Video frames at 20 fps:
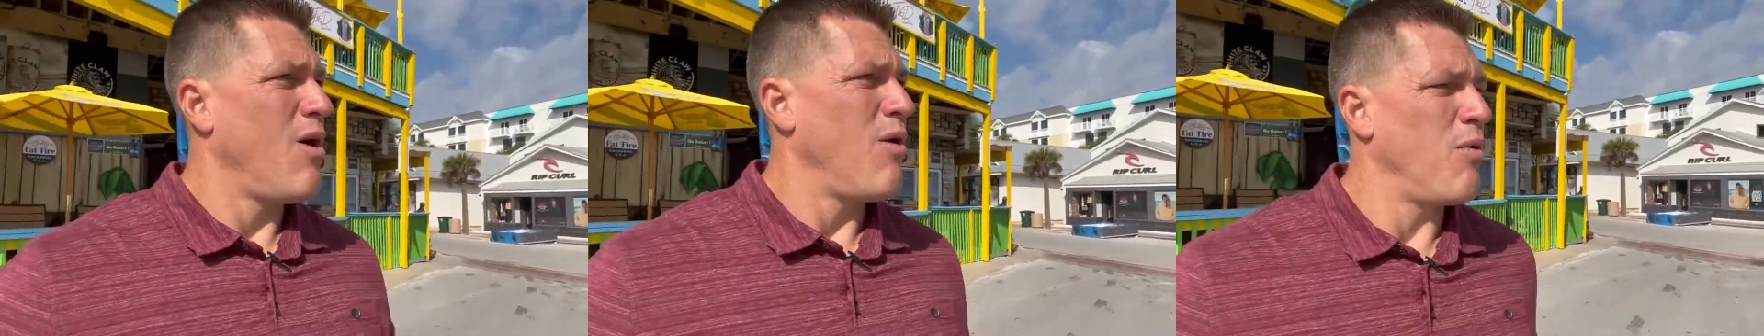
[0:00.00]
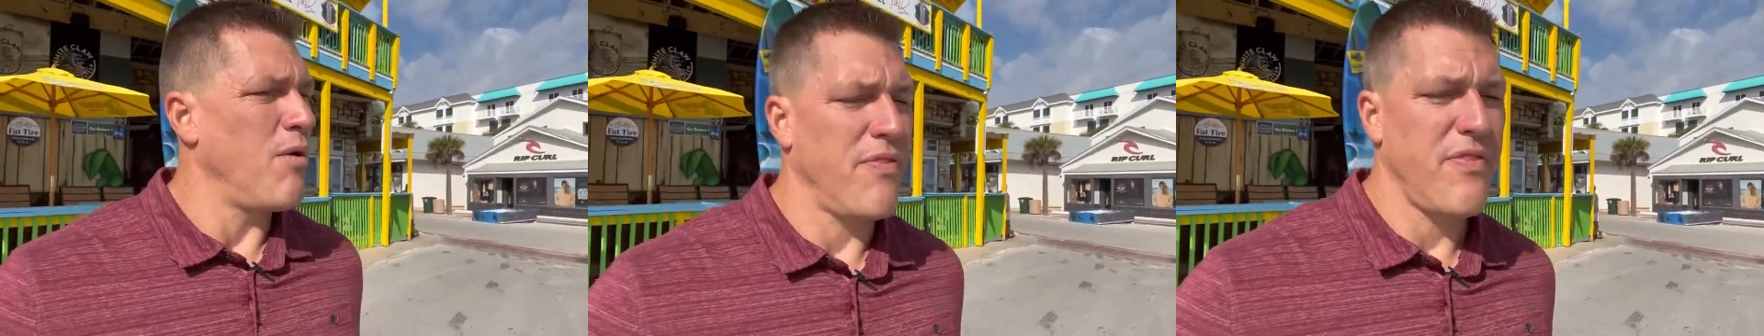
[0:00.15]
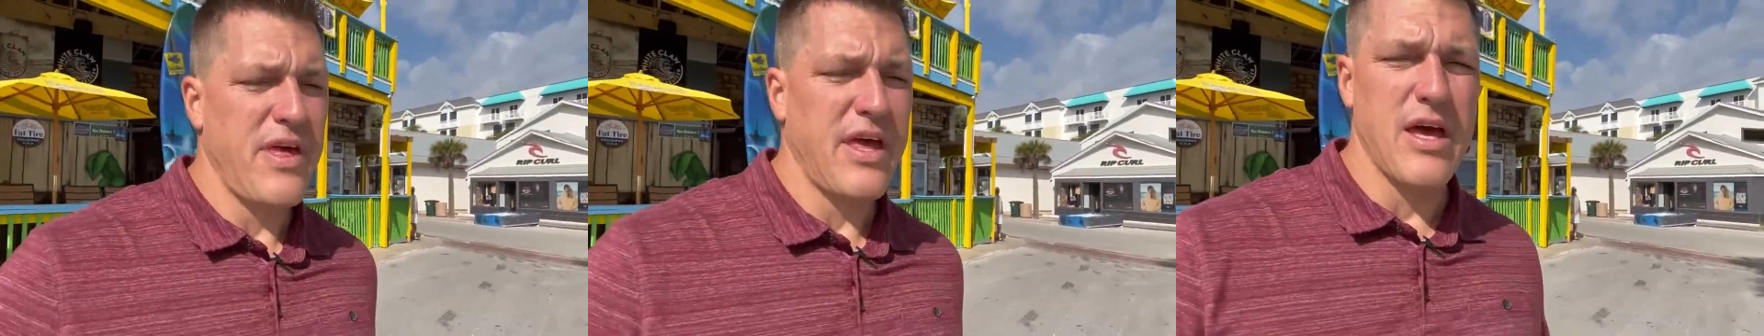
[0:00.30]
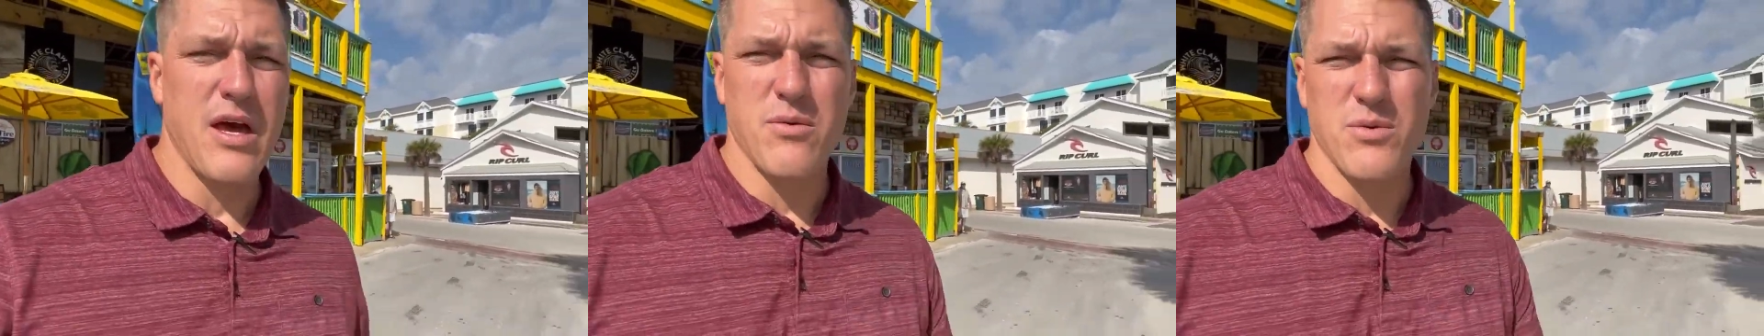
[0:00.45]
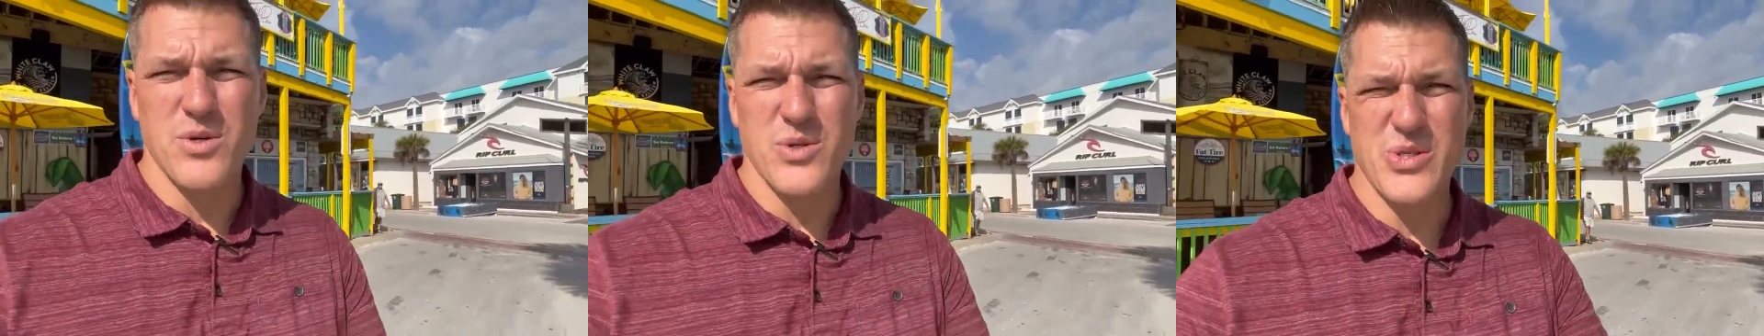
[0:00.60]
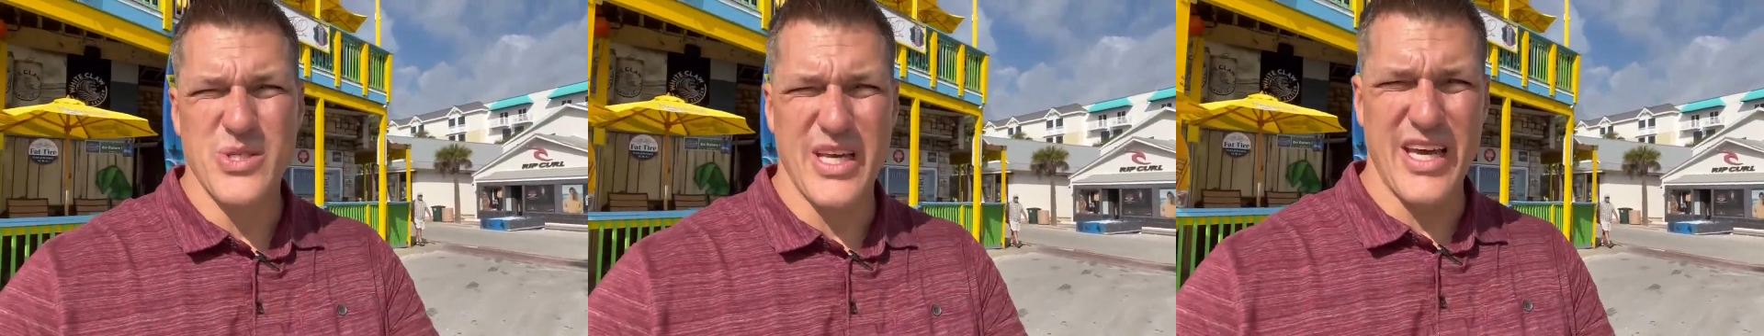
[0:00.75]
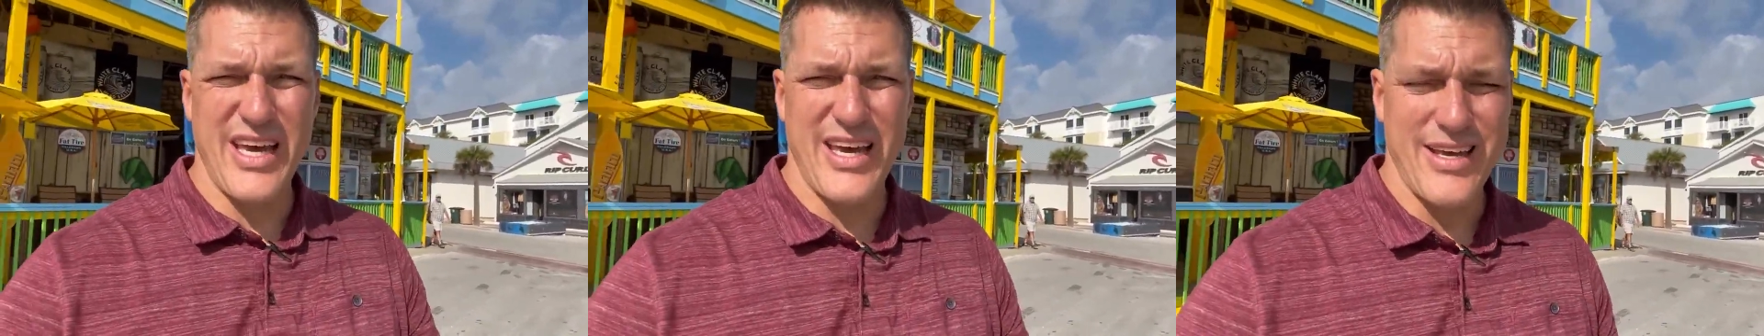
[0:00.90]
One thing I will
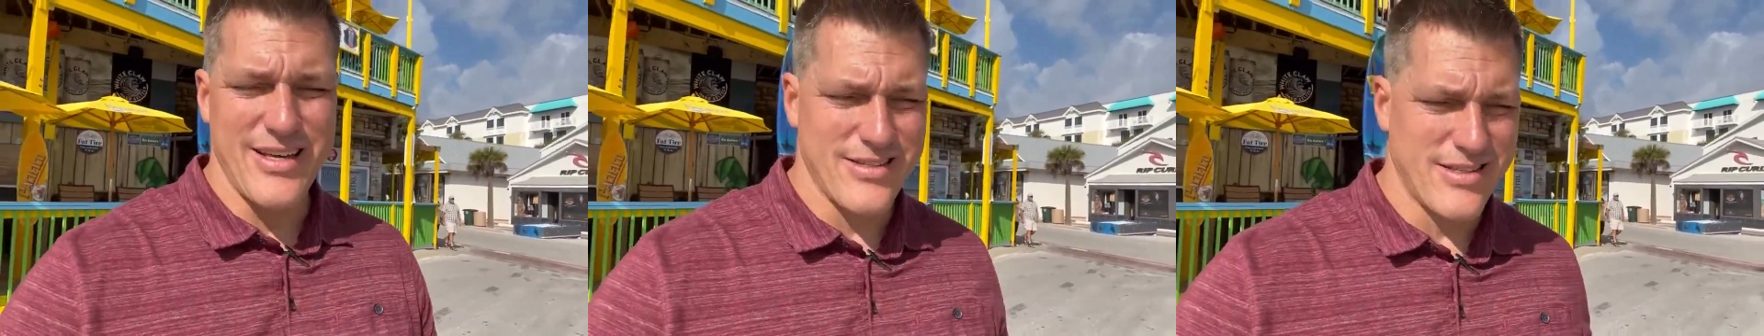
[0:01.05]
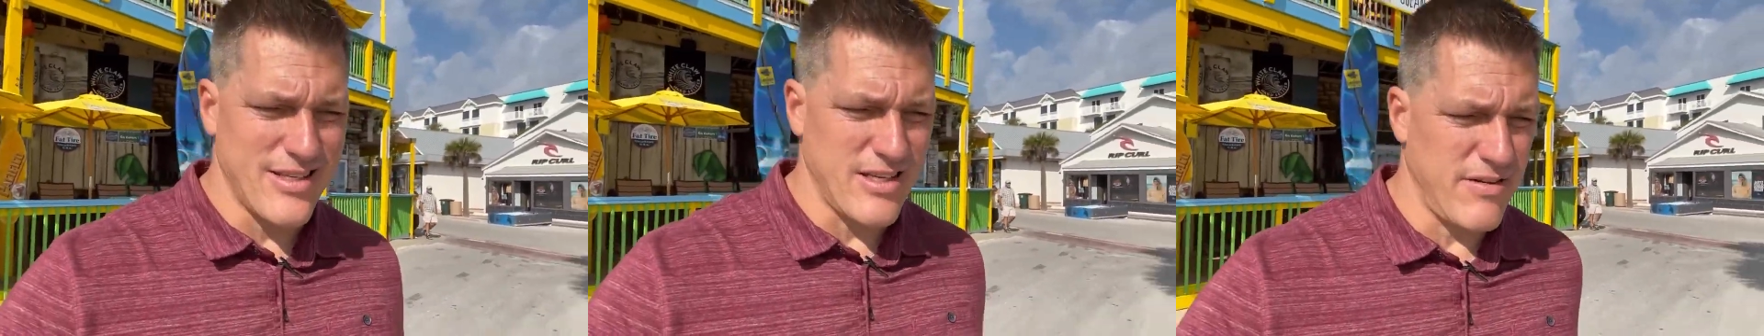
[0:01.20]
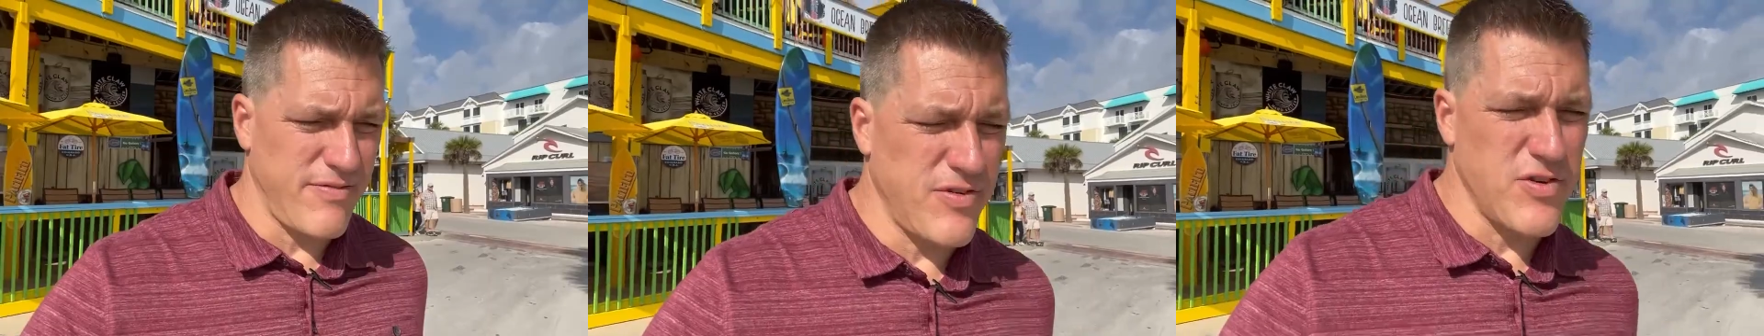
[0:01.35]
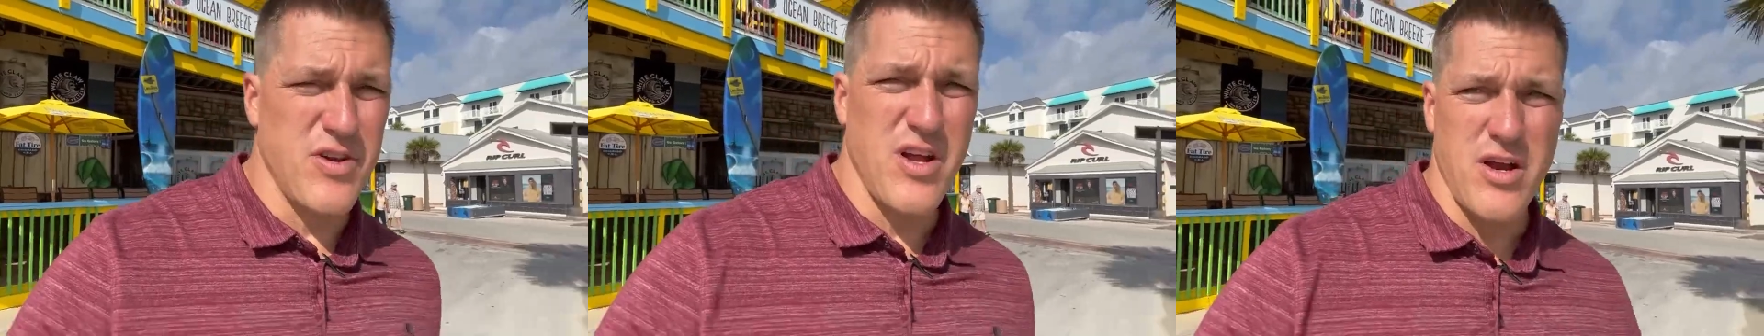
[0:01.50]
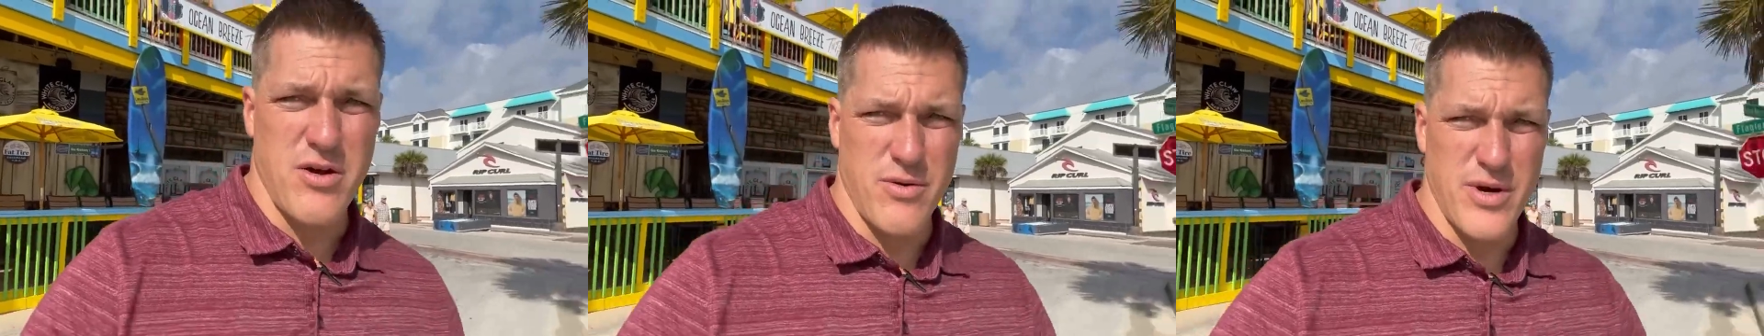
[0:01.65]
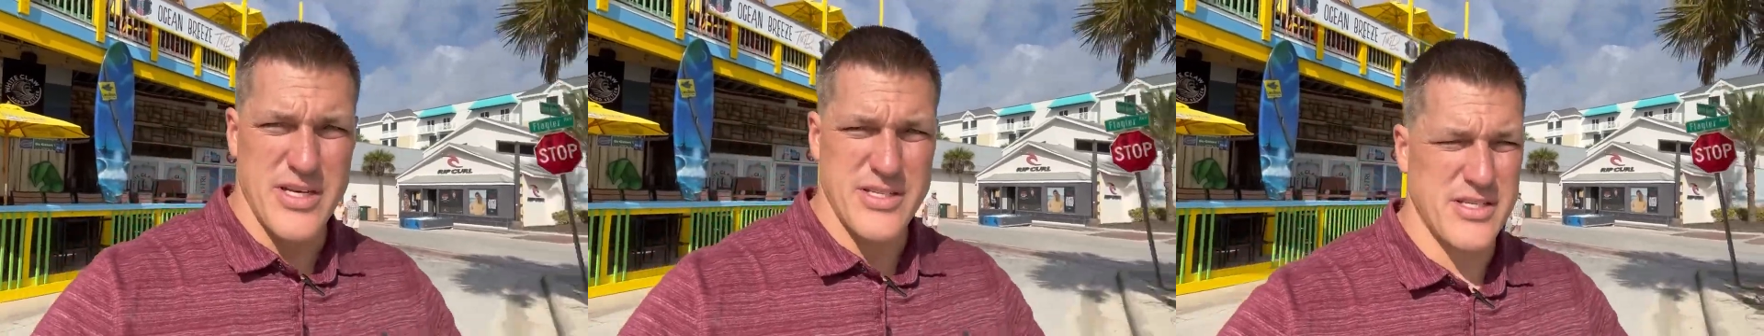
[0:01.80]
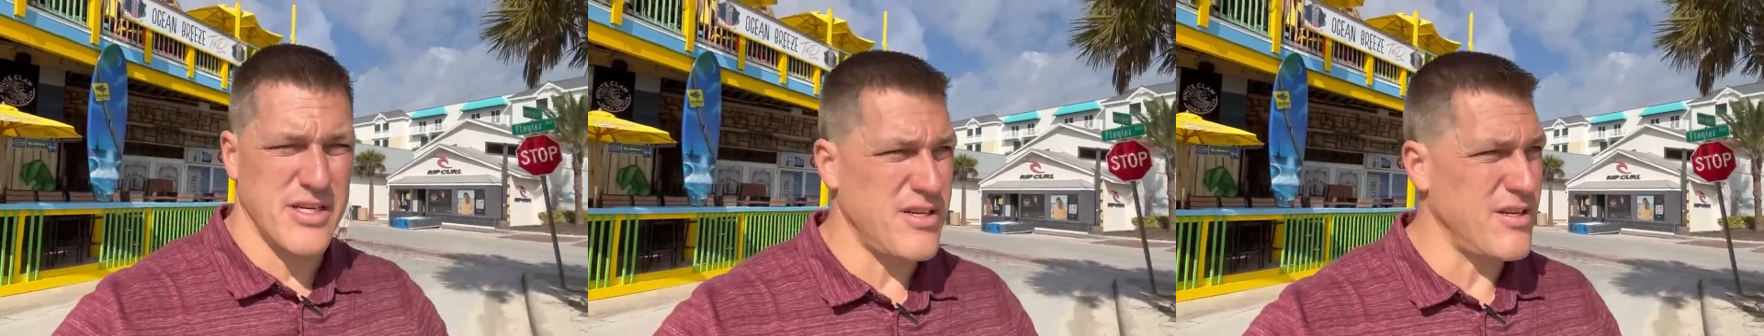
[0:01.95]
say is that if you're not a
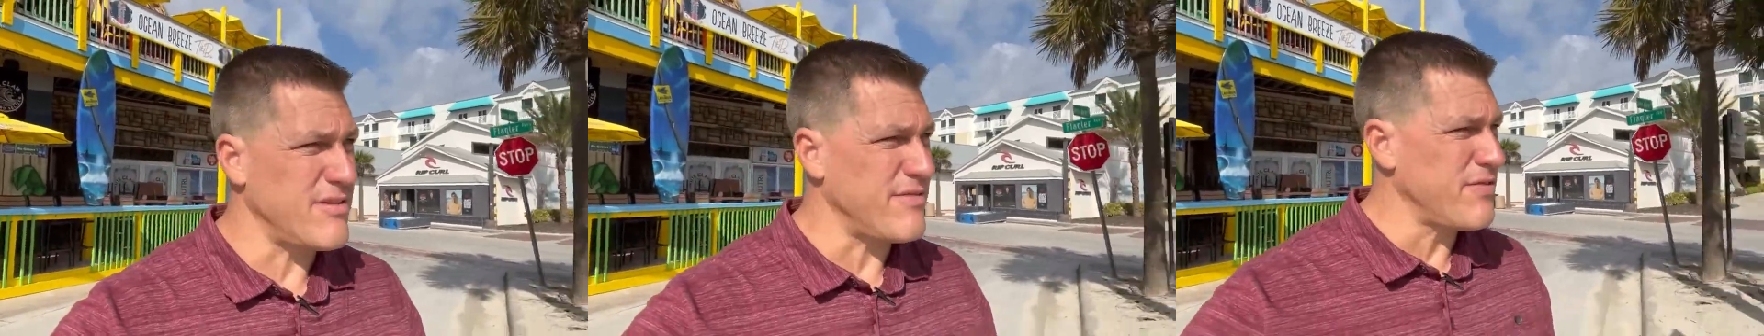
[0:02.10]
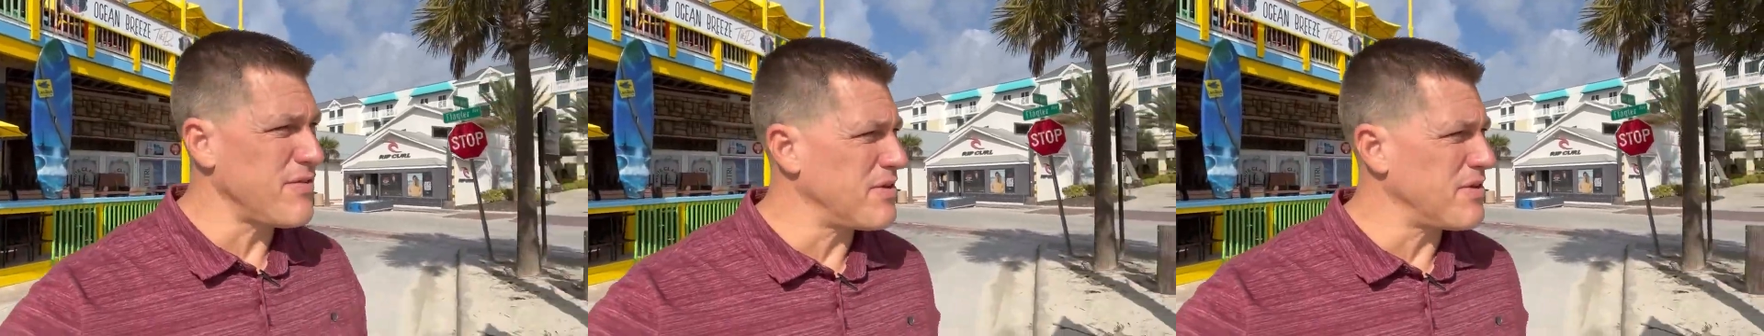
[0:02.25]
resident of